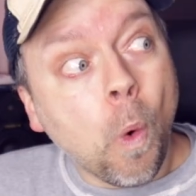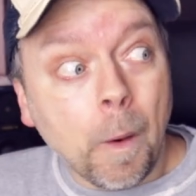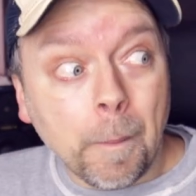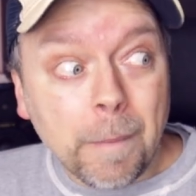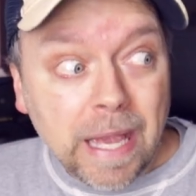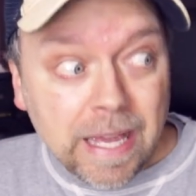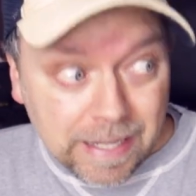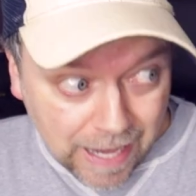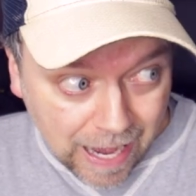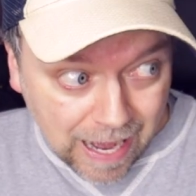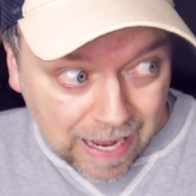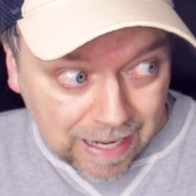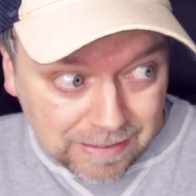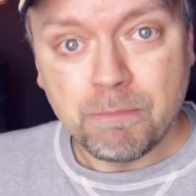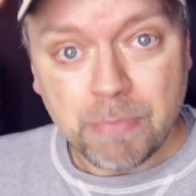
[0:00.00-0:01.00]
or may
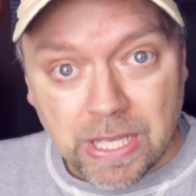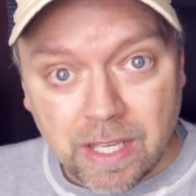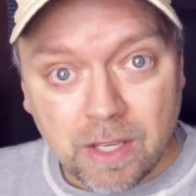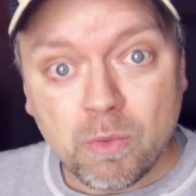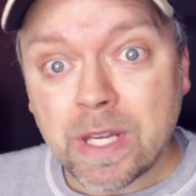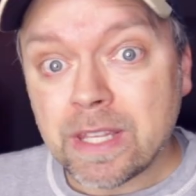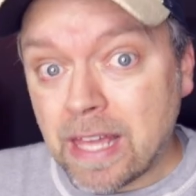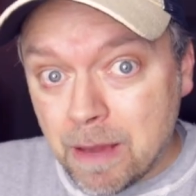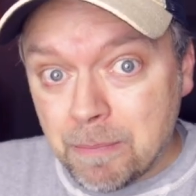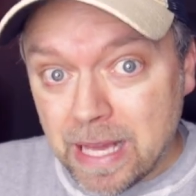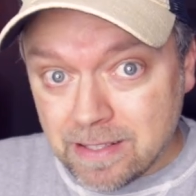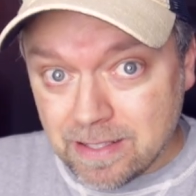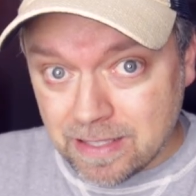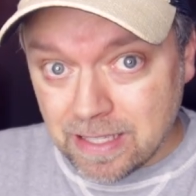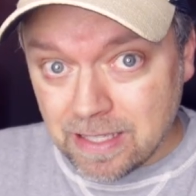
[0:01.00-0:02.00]
not be with
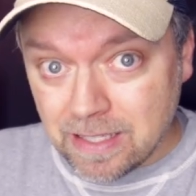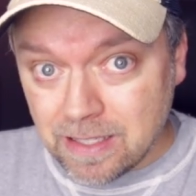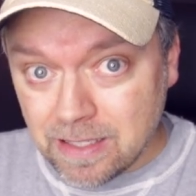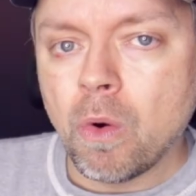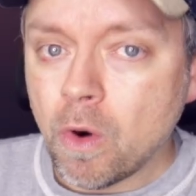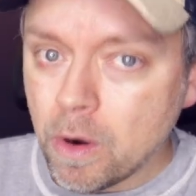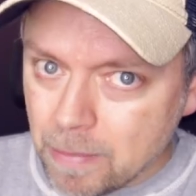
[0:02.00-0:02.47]
MSC or